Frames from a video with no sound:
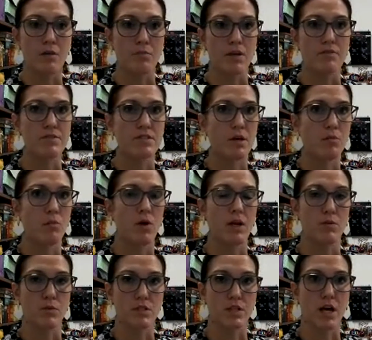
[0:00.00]
if
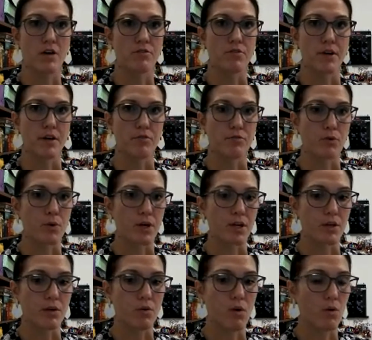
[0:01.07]
someone was covering for
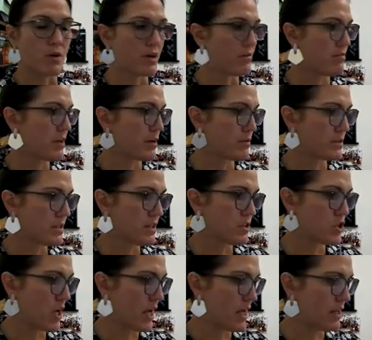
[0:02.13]
you or if there was a
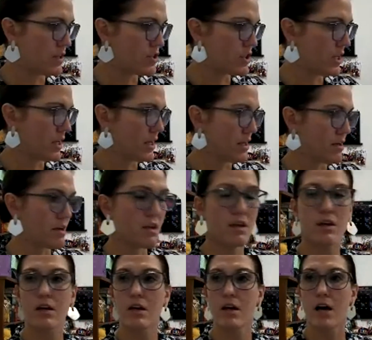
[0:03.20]
change in
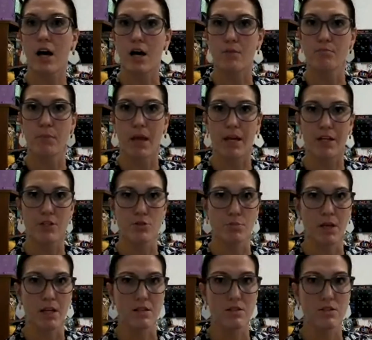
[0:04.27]

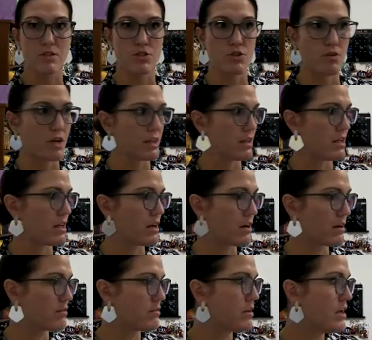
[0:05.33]
management during the
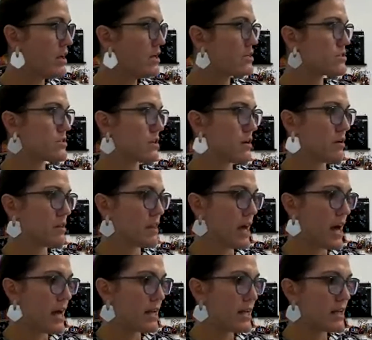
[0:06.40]
year. So
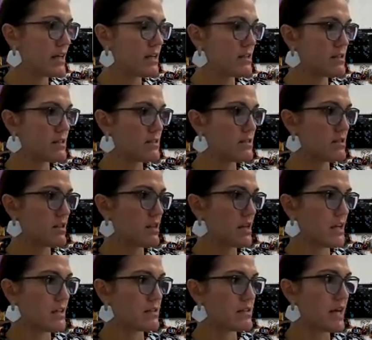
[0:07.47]
that is
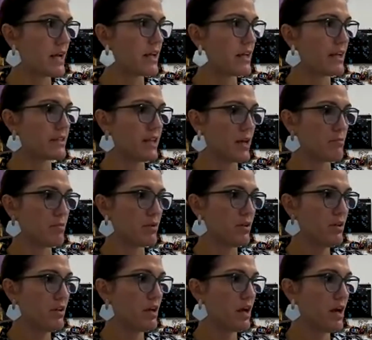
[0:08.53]
the second
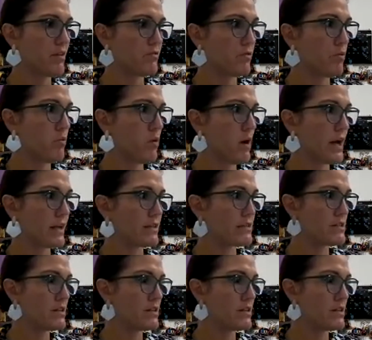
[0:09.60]
example of what